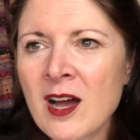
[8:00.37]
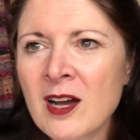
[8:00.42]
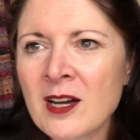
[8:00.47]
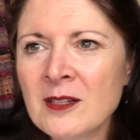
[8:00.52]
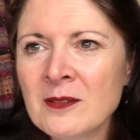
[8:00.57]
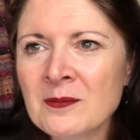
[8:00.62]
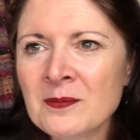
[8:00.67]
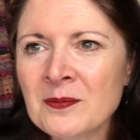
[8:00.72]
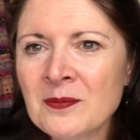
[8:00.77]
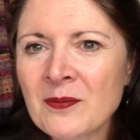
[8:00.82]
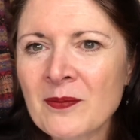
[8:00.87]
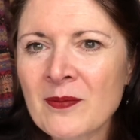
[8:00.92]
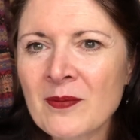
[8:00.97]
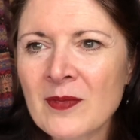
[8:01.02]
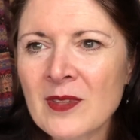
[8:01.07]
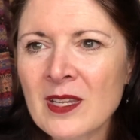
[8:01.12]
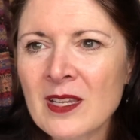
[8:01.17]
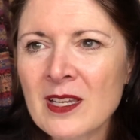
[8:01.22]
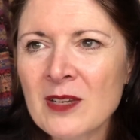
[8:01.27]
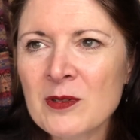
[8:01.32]
um,
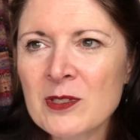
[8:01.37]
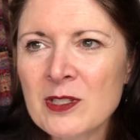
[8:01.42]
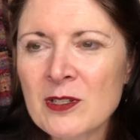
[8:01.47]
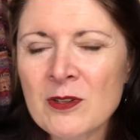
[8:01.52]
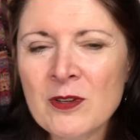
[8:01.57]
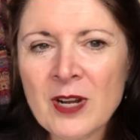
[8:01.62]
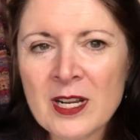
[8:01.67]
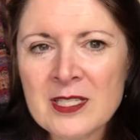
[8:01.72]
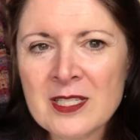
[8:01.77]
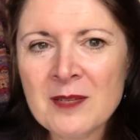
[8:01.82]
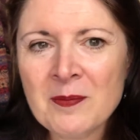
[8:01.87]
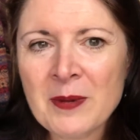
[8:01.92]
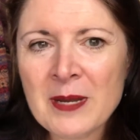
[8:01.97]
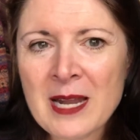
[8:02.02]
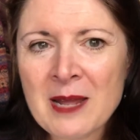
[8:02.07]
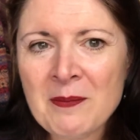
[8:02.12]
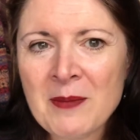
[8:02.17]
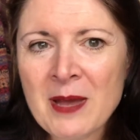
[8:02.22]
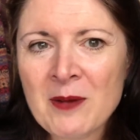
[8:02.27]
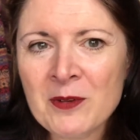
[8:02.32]
it was a little crazy, but
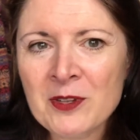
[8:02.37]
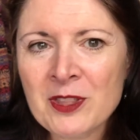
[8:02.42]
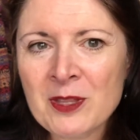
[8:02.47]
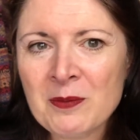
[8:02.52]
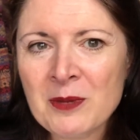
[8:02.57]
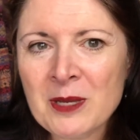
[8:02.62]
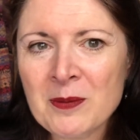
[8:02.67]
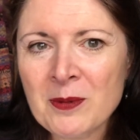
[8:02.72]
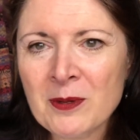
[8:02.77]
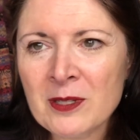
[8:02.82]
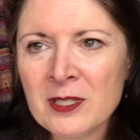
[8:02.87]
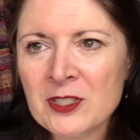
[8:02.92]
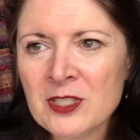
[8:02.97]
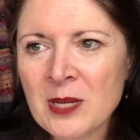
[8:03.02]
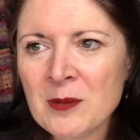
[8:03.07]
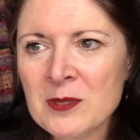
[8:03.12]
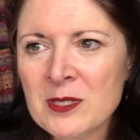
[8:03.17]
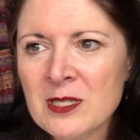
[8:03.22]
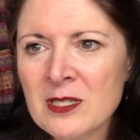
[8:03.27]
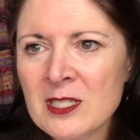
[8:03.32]
I met with the people at
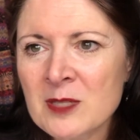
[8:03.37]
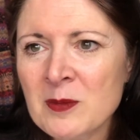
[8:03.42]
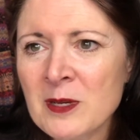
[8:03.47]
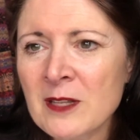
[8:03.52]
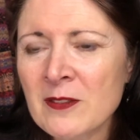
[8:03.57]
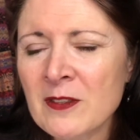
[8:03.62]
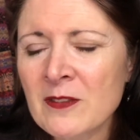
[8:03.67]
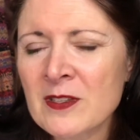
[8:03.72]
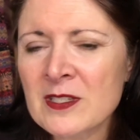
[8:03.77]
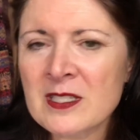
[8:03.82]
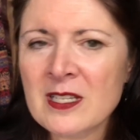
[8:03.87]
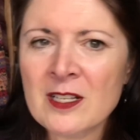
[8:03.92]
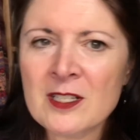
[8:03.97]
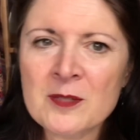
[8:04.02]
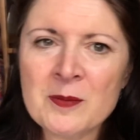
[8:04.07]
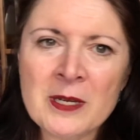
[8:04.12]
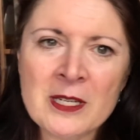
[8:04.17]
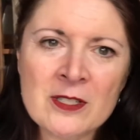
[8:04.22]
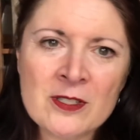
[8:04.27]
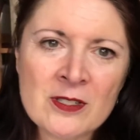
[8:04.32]
Jamieson Smith, and the
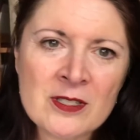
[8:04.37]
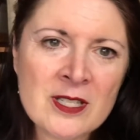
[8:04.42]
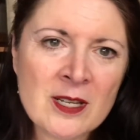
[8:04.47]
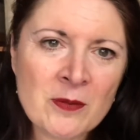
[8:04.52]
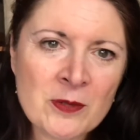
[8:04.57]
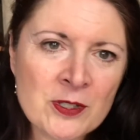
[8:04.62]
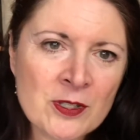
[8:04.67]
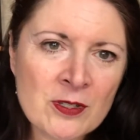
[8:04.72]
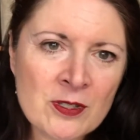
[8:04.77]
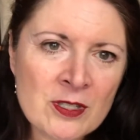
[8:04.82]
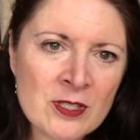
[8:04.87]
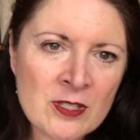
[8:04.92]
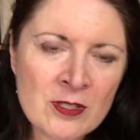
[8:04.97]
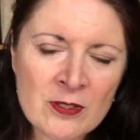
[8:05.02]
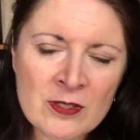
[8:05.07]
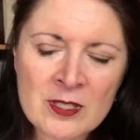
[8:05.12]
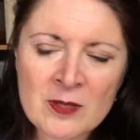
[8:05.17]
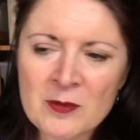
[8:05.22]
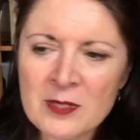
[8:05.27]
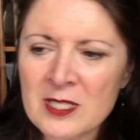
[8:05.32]
sales manager said, "Would you
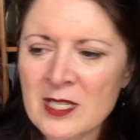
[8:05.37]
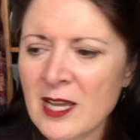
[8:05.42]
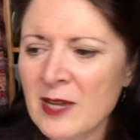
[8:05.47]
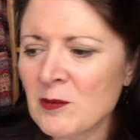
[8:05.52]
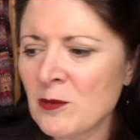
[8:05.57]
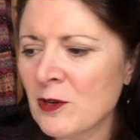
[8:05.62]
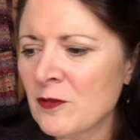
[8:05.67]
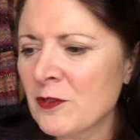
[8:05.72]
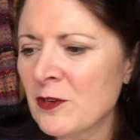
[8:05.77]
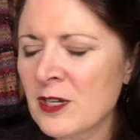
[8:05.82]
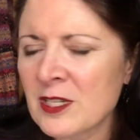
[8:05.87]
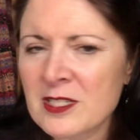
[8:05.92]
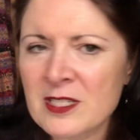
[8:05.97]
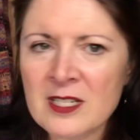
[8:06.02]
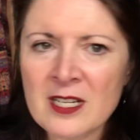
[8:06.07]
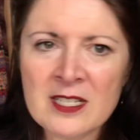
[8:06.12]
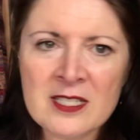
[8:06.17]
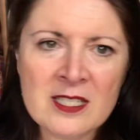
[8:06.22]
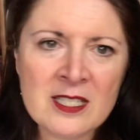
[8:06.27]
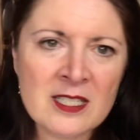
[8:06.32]
do some design work for us?"
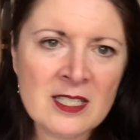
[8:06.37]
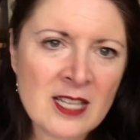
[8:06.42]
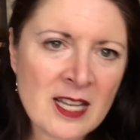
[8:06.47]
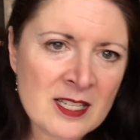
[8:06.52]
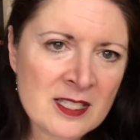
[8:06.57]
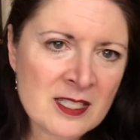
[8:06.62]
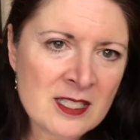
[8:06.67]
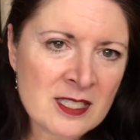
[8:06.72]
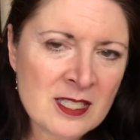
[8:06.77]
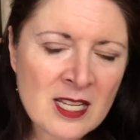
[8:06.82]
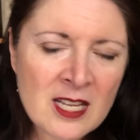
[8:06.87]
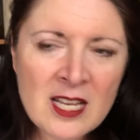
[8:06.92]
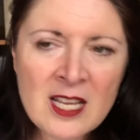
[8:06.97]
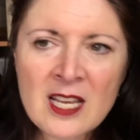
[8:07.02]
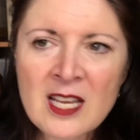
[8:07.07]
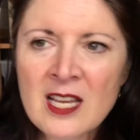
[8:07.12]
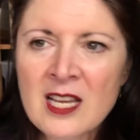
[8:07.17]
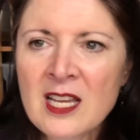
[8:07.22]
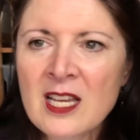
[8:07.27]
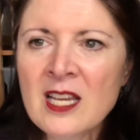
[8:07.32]
And I said yes, and
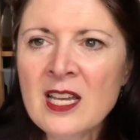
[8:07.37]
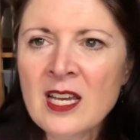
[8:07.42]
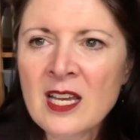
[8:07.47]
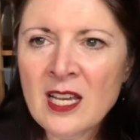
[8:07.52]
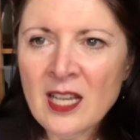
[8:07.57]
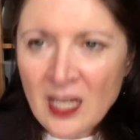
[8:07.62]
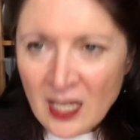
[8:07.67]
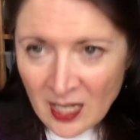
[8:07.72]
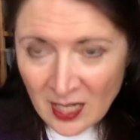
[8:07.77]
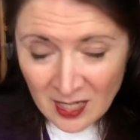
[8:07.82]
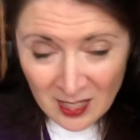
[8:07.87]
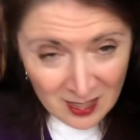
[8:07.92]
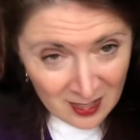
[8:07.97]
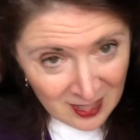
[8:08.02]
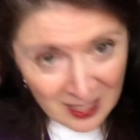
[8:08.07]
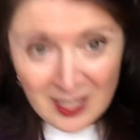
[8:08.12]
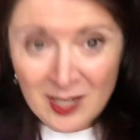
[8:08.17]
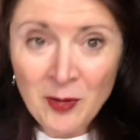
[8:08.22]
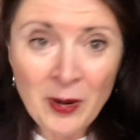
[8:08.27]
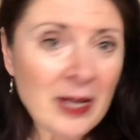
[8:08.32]

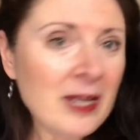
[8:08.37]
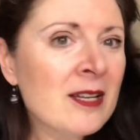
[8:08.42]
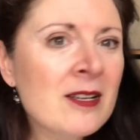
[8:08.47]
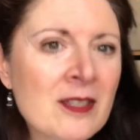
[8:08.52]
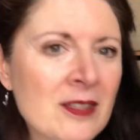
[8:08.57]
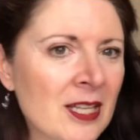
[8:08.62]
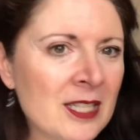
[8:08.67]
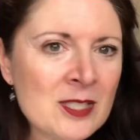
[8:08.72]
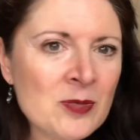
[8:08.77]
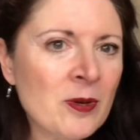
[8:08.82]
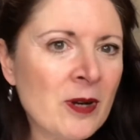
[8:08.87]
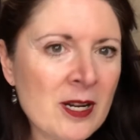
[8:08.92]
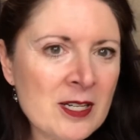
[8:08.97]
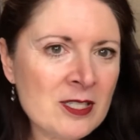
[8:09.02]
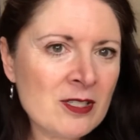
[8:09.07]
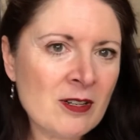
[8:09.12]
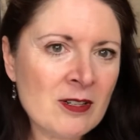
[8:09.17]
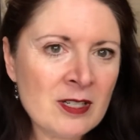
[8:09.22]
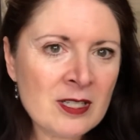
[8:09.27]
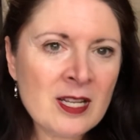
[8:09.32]
anyway, that's where I
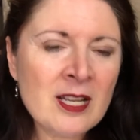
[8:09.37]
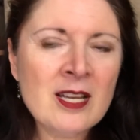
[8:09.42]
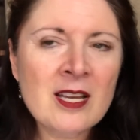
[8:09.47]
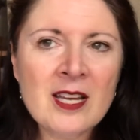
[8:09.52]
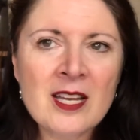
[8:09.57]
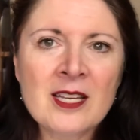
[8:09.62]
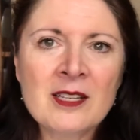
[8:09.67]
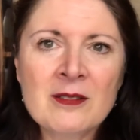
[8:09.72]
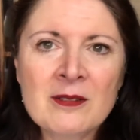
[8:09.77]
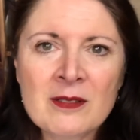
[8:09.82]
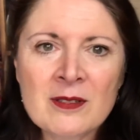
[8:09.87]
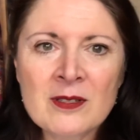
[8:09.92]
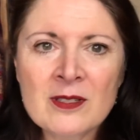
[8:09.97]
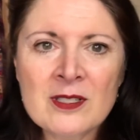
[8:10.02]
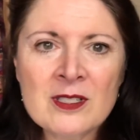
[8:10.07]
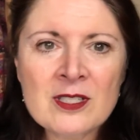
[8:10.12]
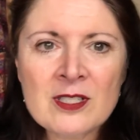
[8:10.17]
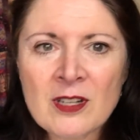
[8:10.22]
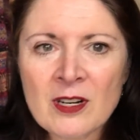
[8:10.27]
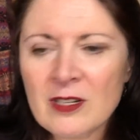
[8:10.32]
started and
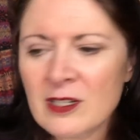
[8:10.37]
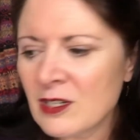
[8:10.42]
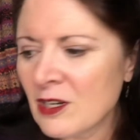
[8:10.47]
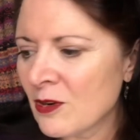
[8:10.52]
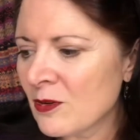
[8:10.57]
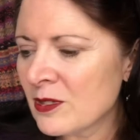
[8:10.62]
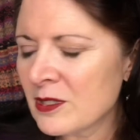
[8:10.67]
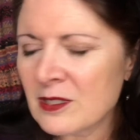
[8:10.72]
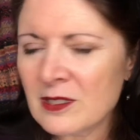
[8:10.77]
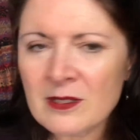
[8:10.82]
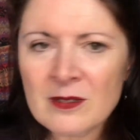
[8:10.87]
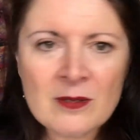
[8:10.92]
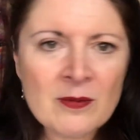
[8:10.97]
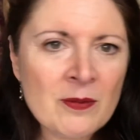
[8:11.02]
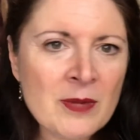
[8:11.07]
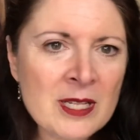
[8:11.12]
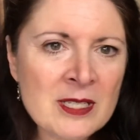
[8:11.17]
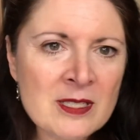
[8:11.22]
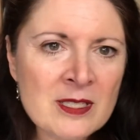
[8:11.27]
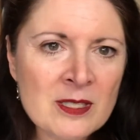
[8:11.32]
started going,
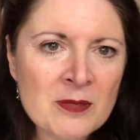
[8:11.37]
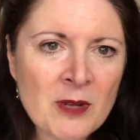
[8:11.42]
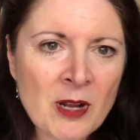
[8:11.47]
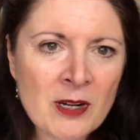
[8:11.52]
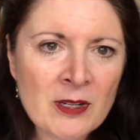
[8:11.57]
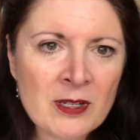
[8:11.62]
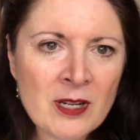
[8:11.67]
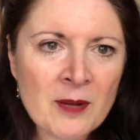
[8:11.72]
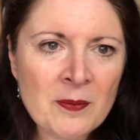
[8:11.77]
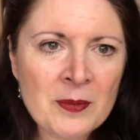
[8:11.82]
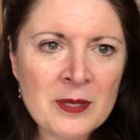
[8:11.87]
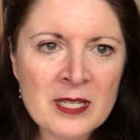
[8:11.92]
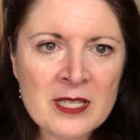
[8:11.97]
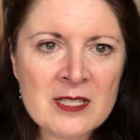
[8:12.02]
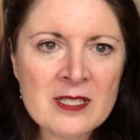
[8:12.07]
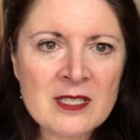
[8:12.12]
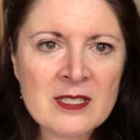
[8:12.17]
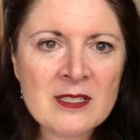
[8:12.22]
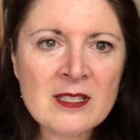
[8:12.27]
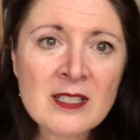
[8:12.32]
met some yarn
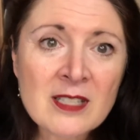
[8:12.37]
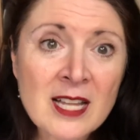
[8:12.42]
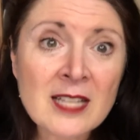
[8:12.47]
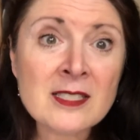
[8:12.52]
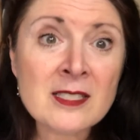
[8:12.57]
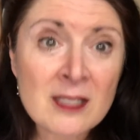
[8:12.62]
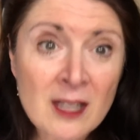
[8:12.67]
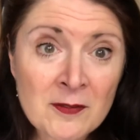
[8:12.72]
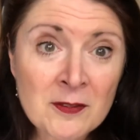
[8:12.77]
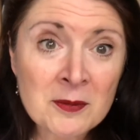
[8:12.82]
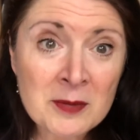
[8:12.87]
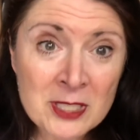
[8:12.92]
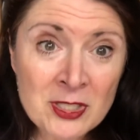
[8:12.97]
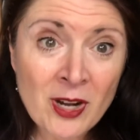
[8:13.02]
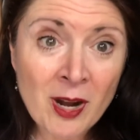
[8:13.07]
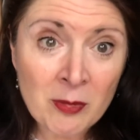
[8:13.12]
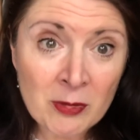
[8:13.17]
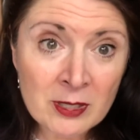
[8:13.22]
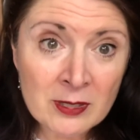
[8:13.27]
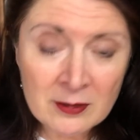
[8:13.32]
companies, and that's enough of me
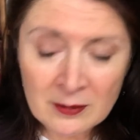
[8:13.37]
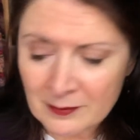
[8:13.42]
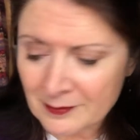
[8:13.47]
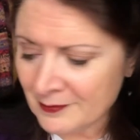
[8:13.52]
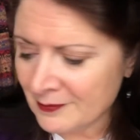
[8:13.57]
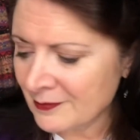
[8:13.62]
jabbering.